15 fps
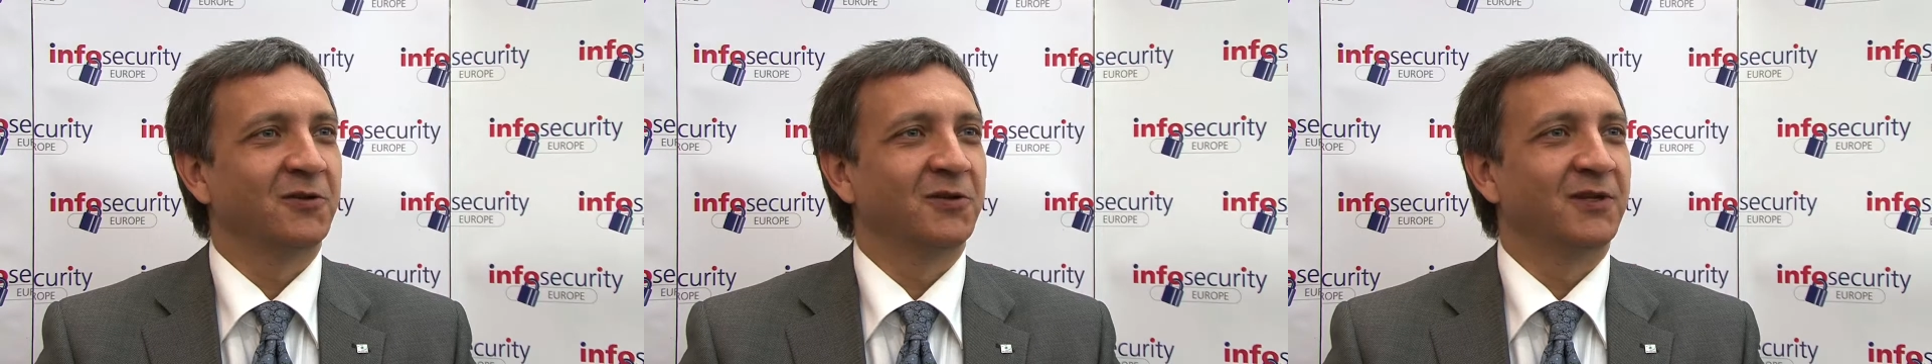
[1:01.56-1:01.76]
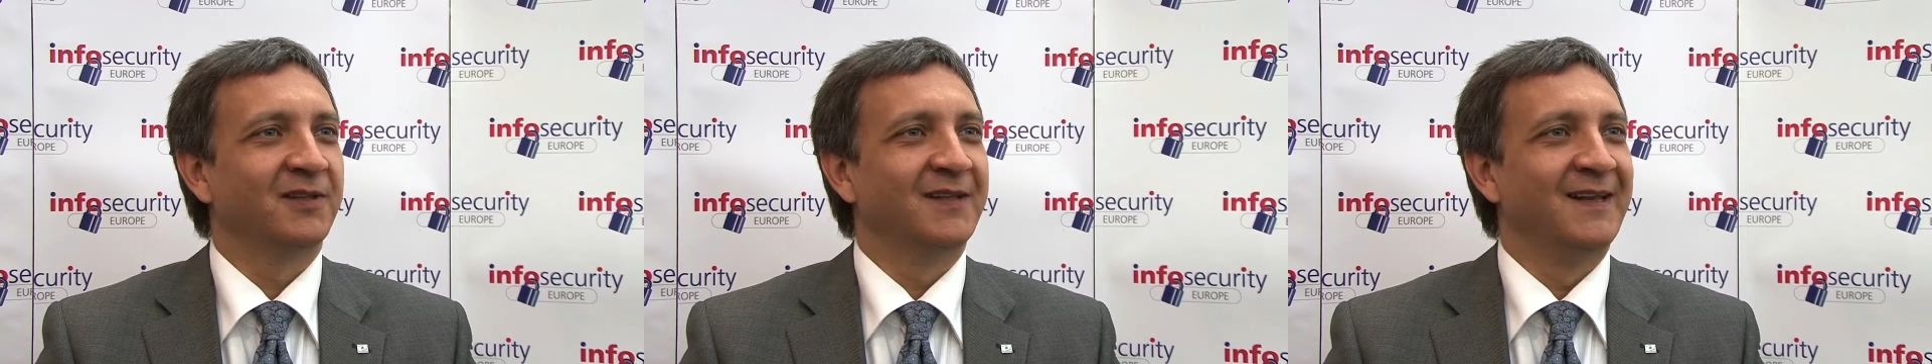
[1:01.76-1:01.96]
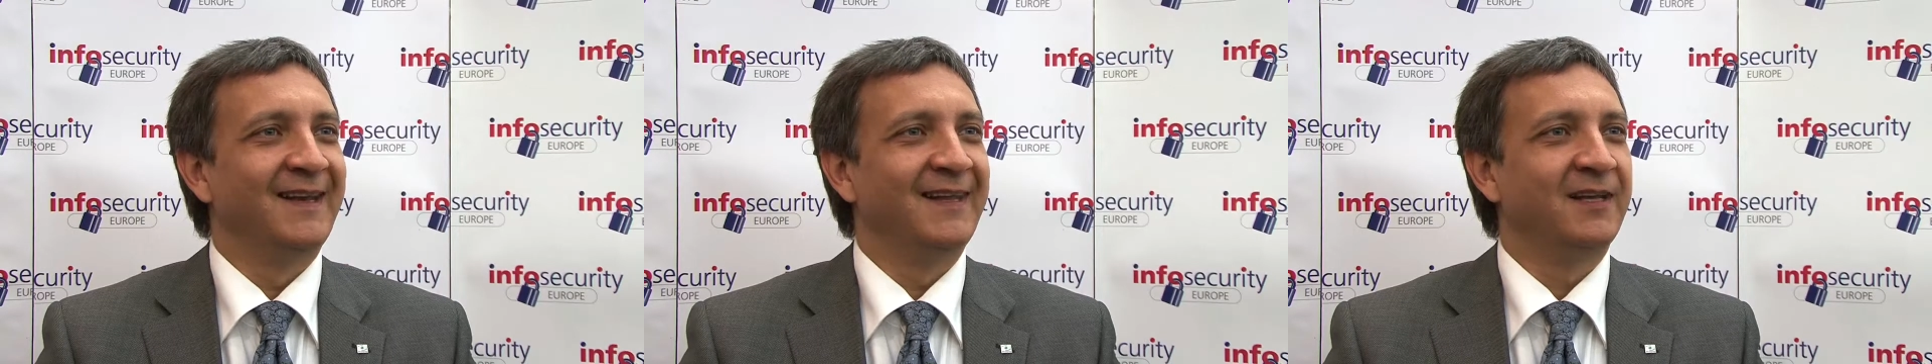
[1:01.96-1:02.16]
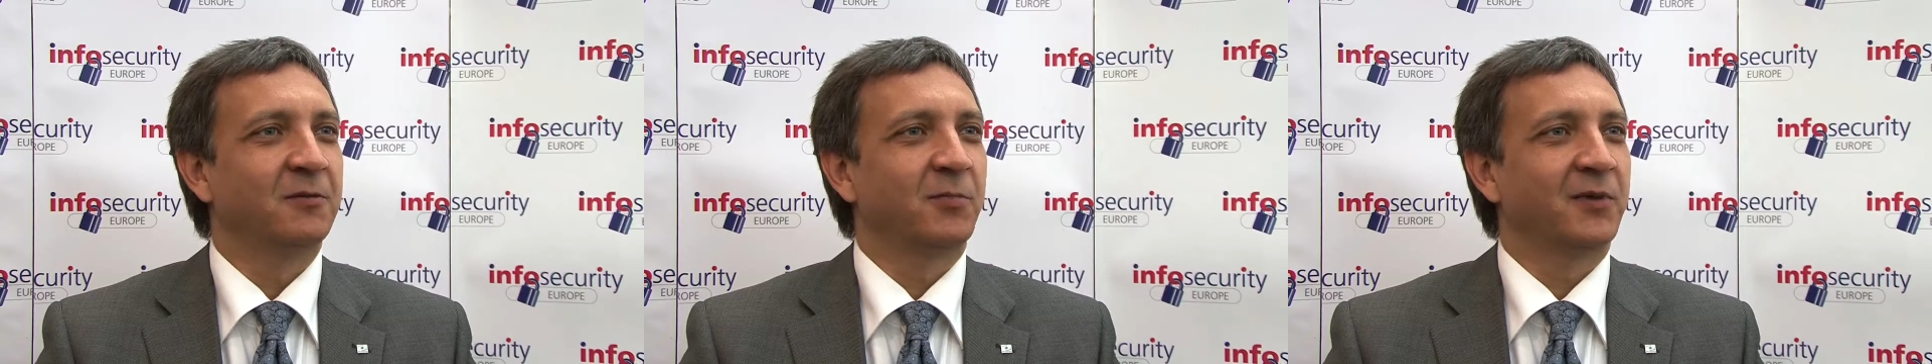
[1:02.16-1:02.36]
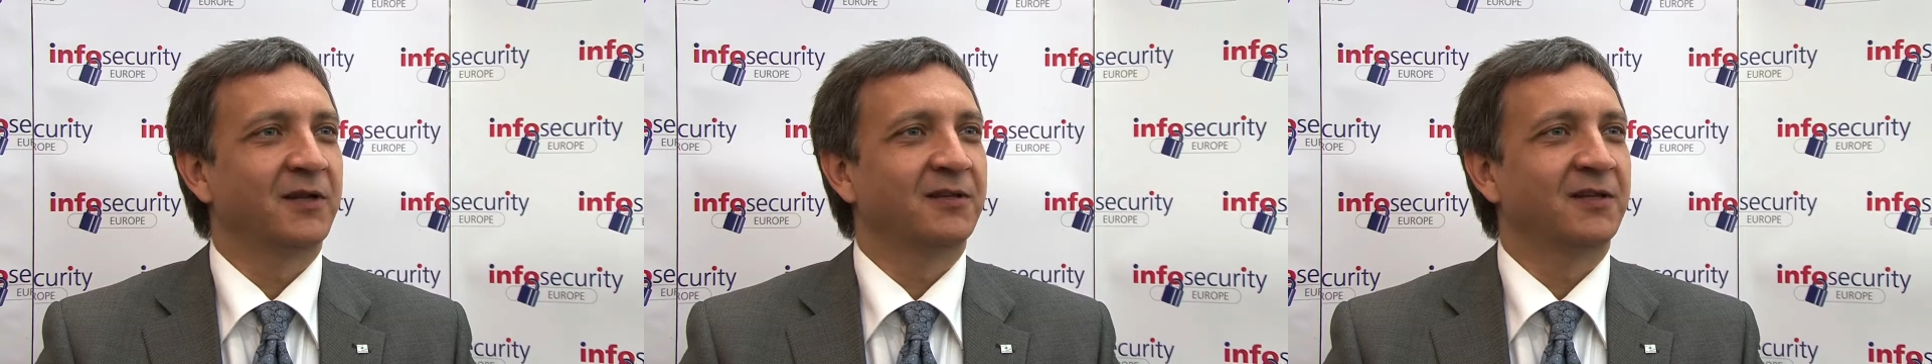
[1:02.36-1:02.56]
or data
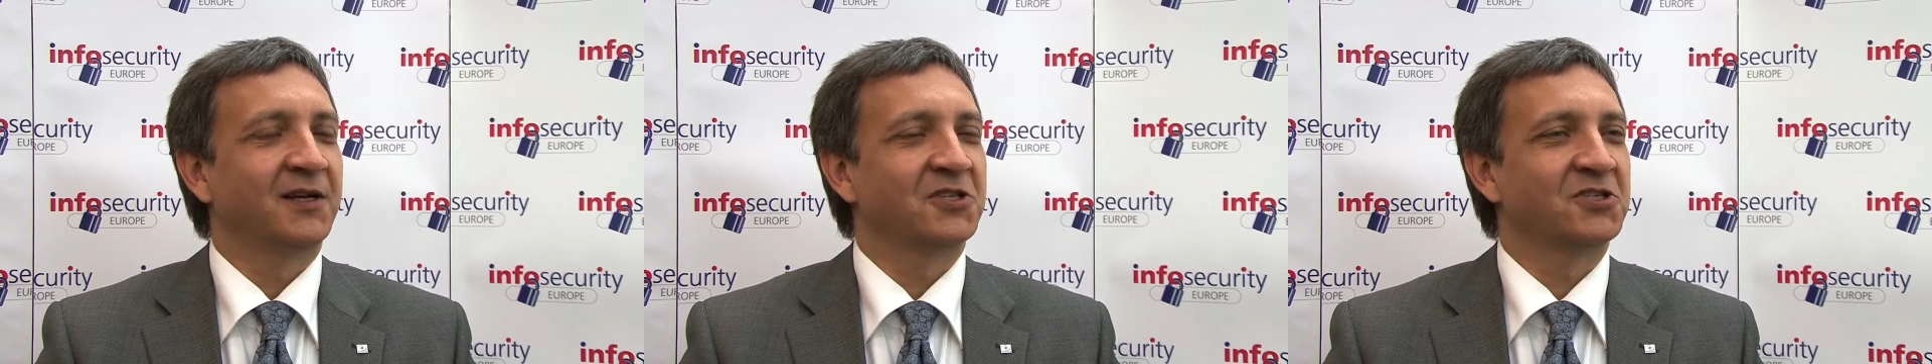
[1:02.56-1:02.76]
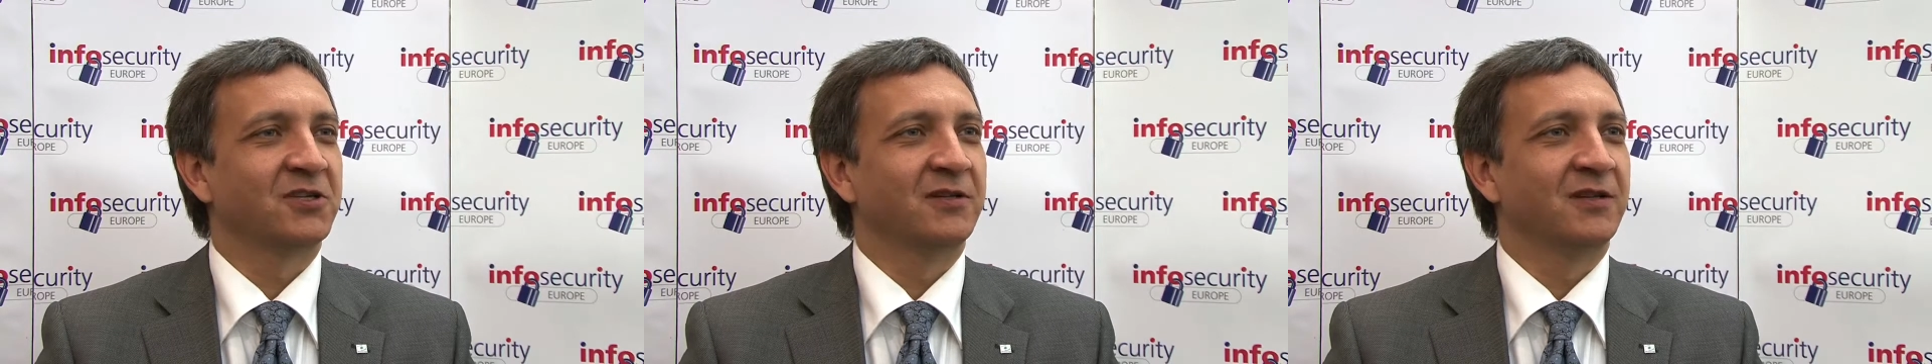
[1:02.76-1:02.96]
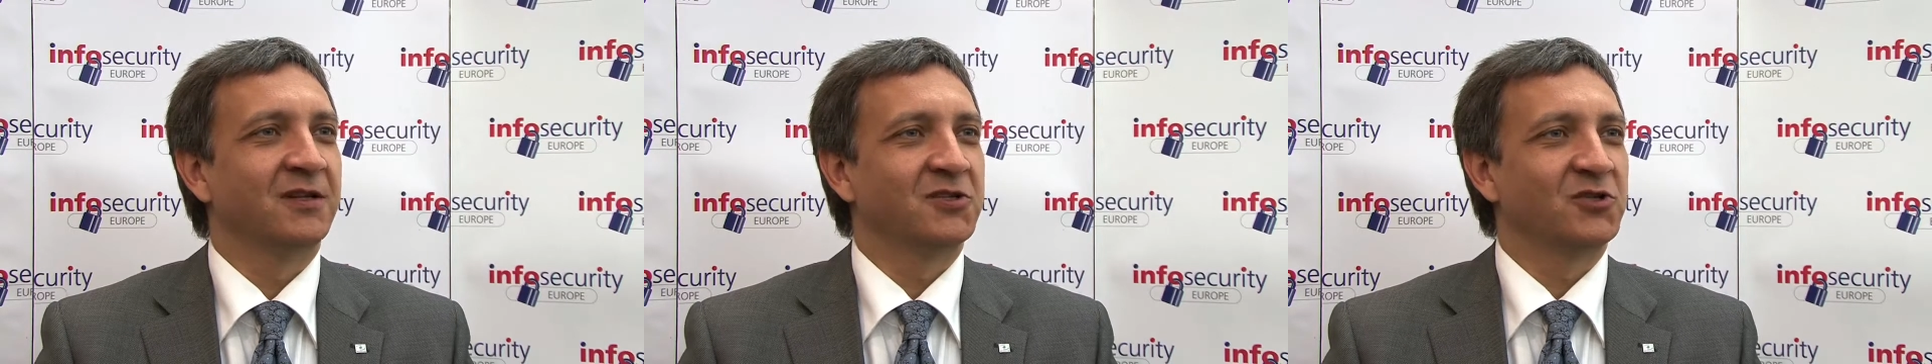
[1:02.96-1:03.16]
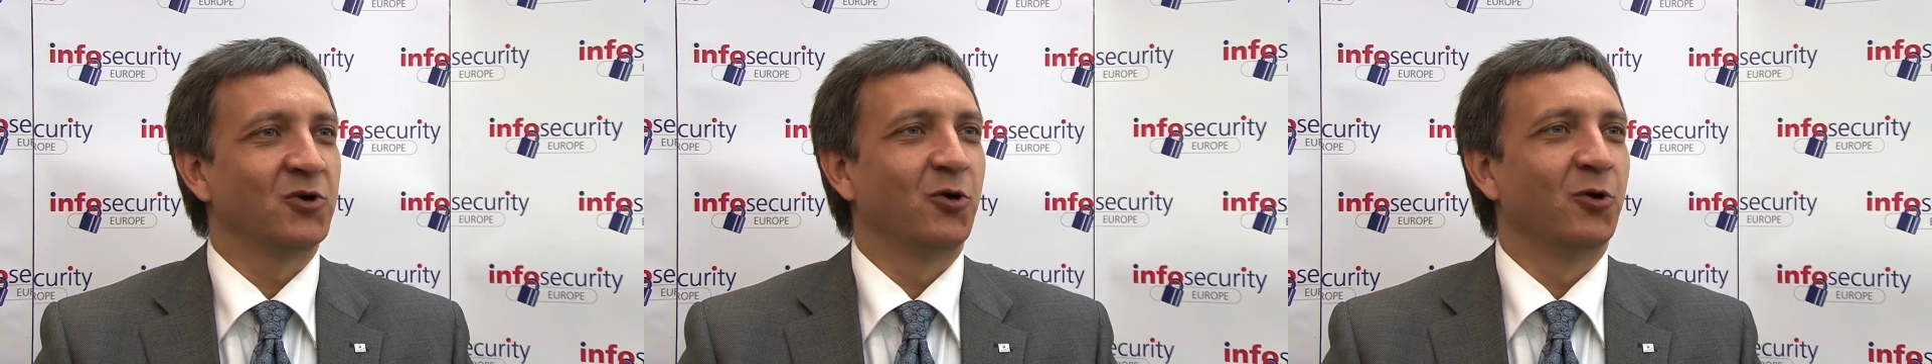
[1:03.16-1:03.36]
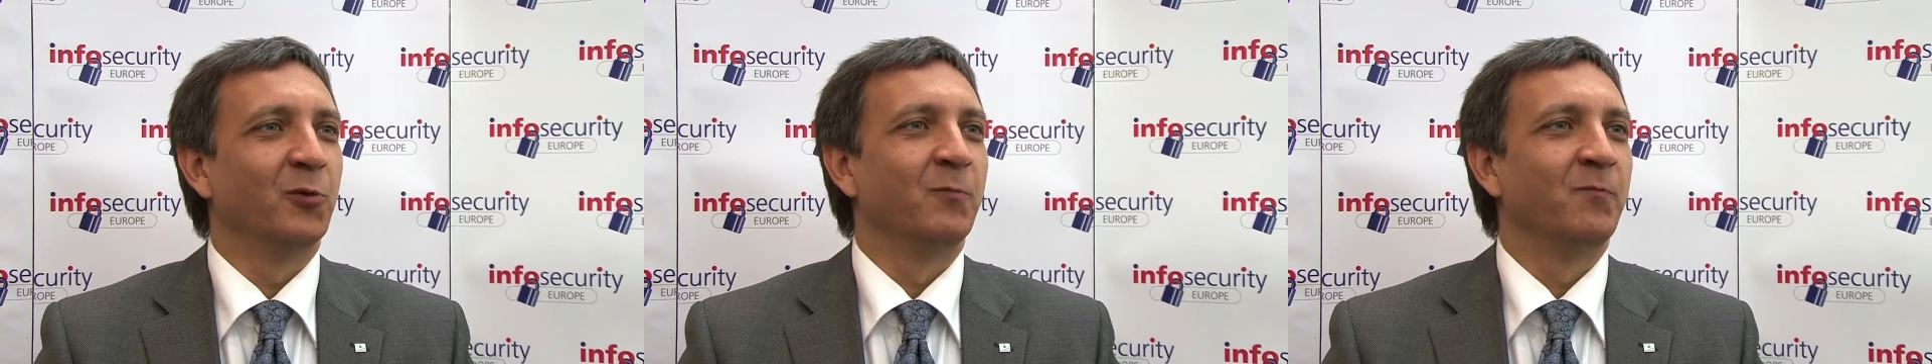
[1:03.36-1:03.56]
leak protection and
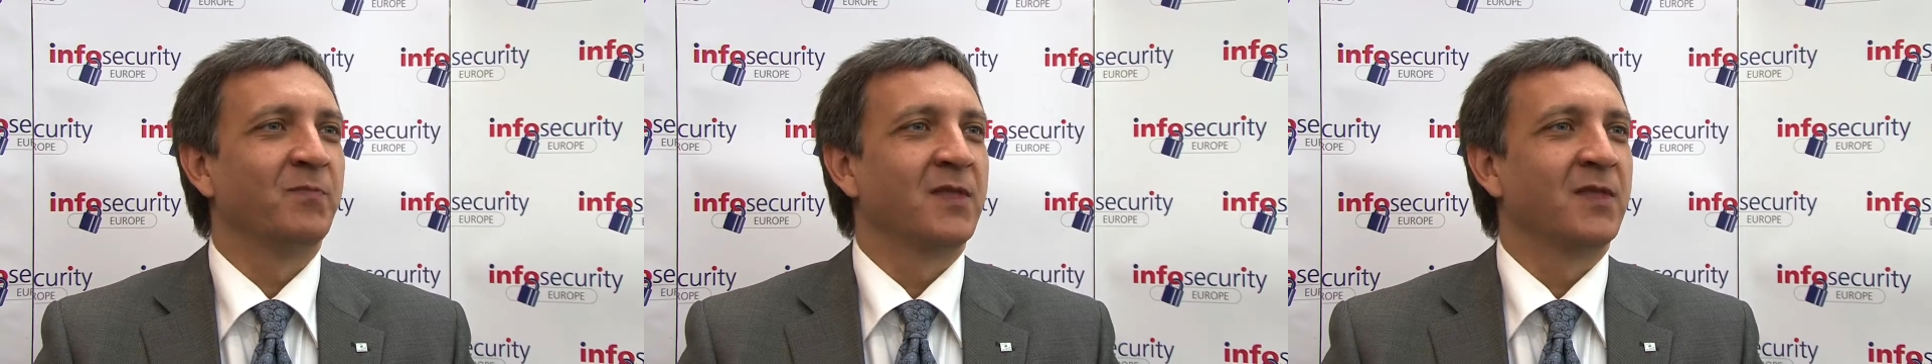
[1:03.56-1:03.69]
so on.